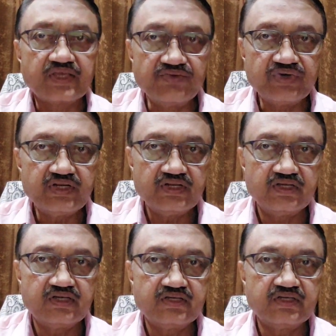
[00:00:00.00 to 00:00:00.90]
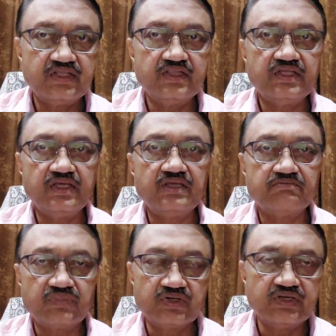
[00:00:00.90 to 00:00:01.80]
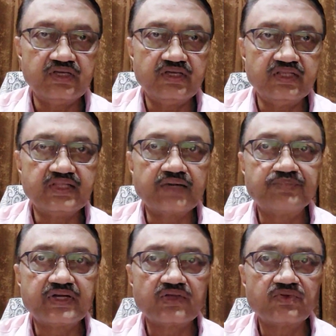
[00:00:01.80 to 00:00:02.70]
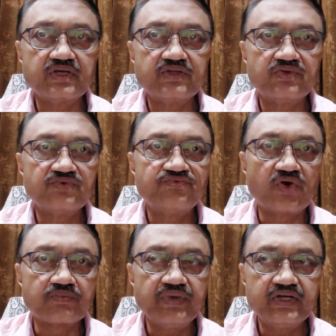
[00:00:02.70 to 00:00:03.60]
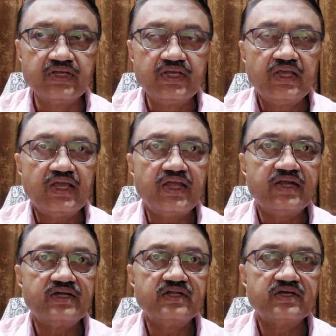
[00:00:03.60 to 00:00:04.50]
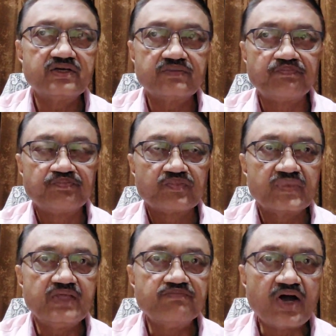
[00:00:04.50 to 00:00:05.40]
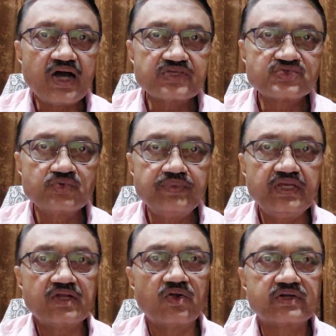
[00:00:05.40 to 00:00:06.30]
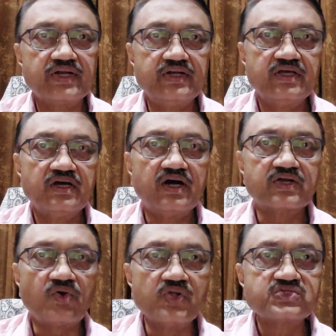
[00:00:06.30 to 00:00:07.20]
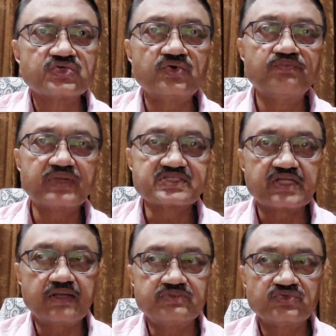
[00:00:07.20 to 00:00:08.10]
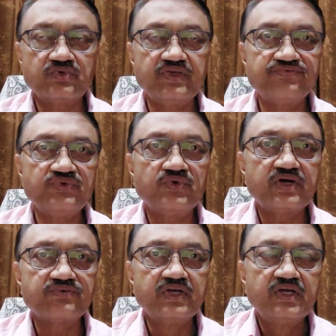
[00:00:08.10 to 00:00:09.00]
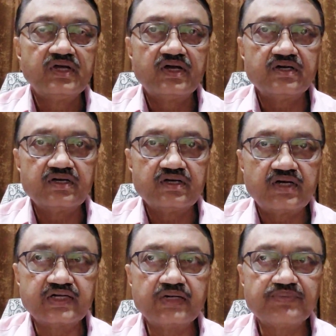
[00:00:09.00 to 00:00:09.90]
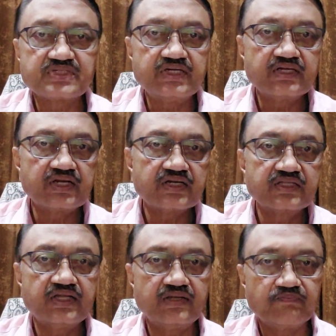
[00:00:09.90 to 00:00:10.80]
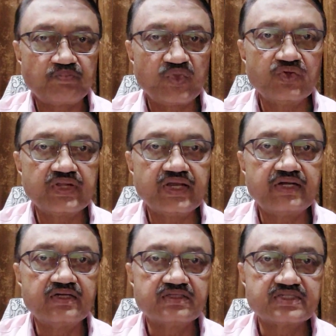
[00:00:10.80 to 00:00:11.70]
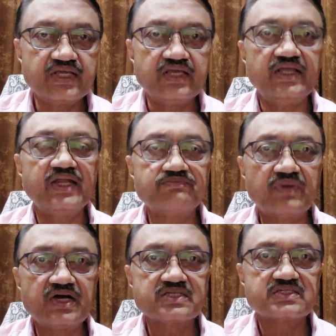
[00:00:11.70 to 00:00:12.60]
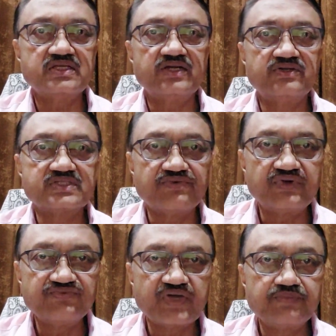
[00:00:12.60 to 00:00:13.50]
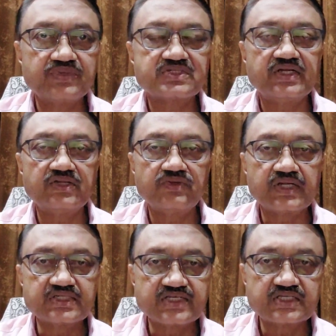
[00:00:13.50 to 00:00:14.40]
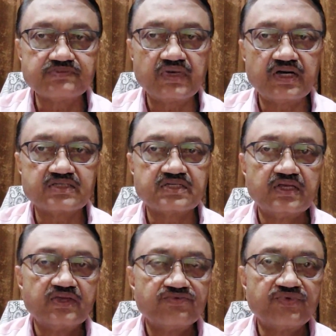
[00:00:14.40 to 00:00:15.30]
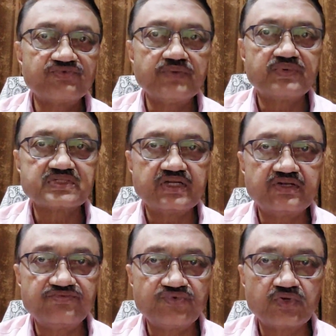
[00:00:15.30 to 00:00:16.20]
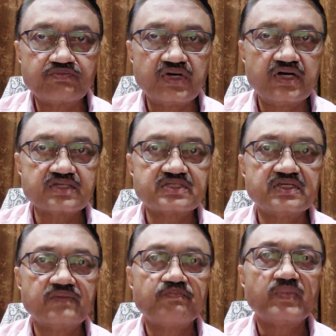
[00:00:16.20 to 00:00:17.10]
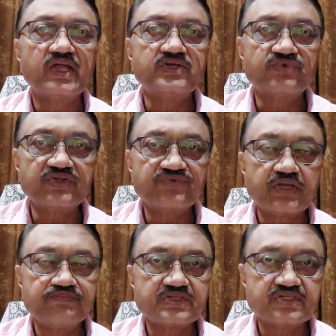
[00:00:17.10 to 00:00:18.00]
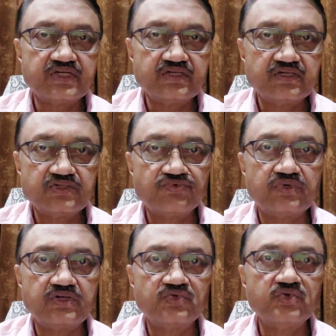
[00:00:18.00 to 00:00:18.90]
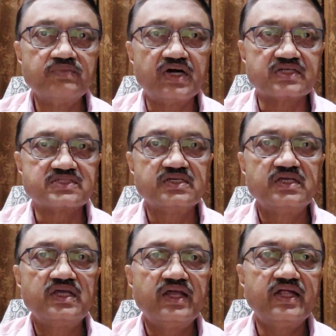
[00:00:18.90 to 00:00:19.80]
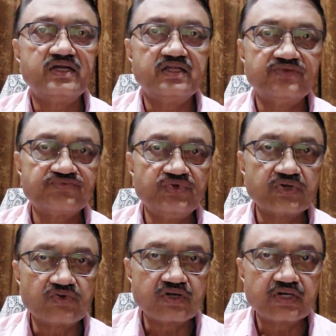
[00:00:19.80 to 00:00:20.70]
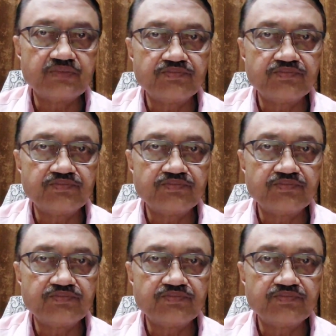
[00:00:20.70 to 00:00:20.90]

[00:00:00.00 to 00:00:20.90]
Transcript: given in that particular format, and the marks to be allotted are also prescribed. So if you have 100% correct, then you will get say 8 marks, and 75% you will get 6 marks, 50% 4 marks, and 25% 2 marks. and if you are not